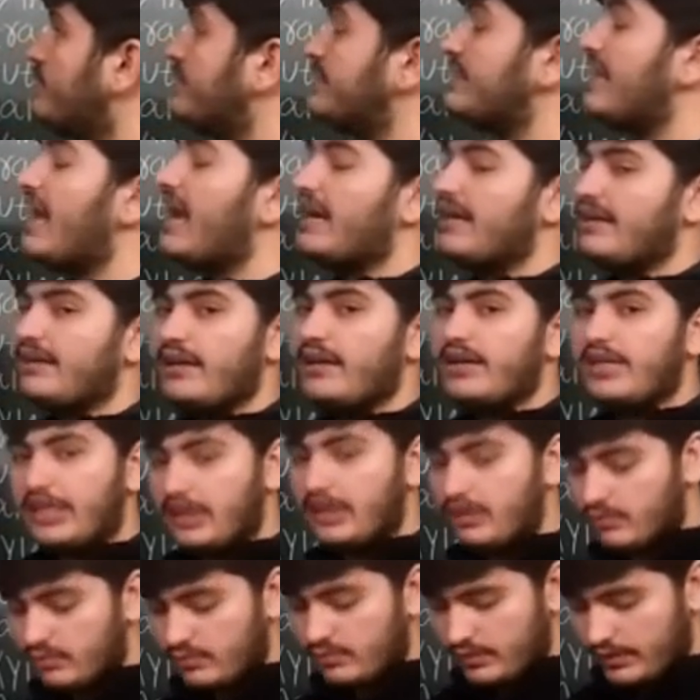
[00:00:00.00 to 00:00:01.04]
to start
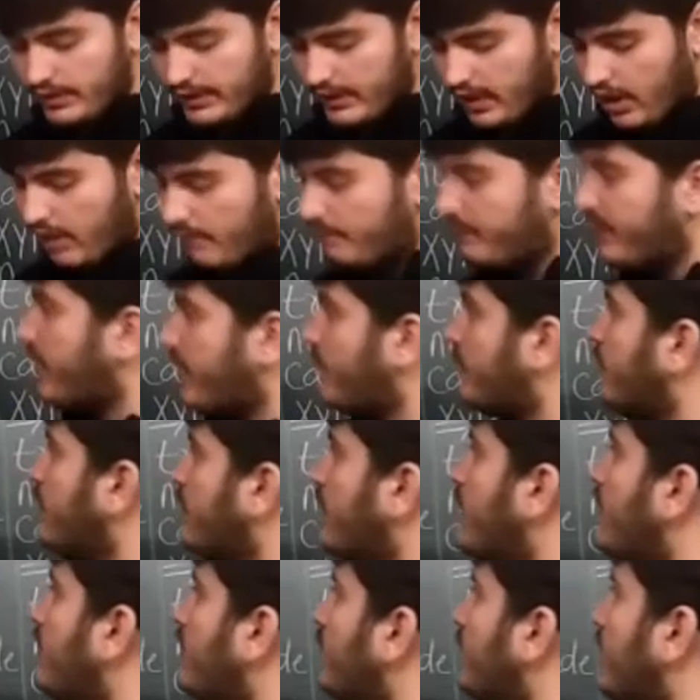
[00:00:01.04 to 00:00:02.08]
a new topic,
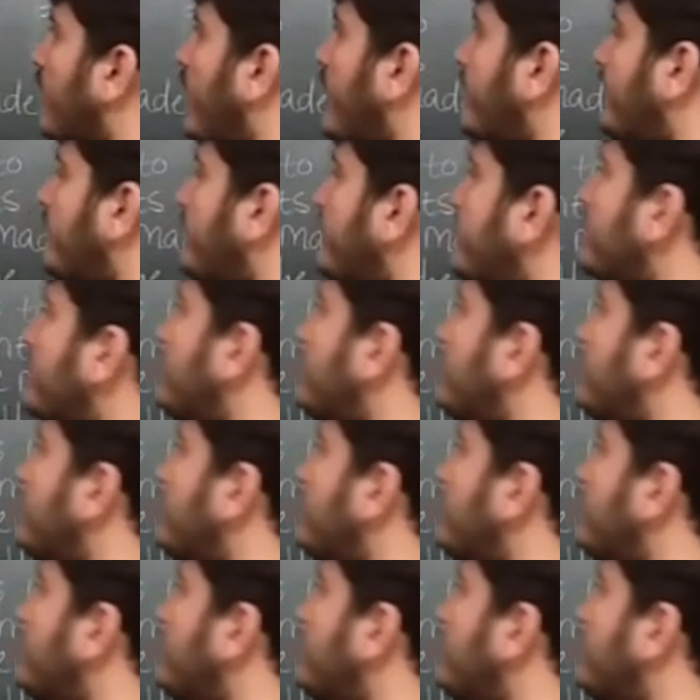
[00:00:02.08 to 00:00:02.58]
that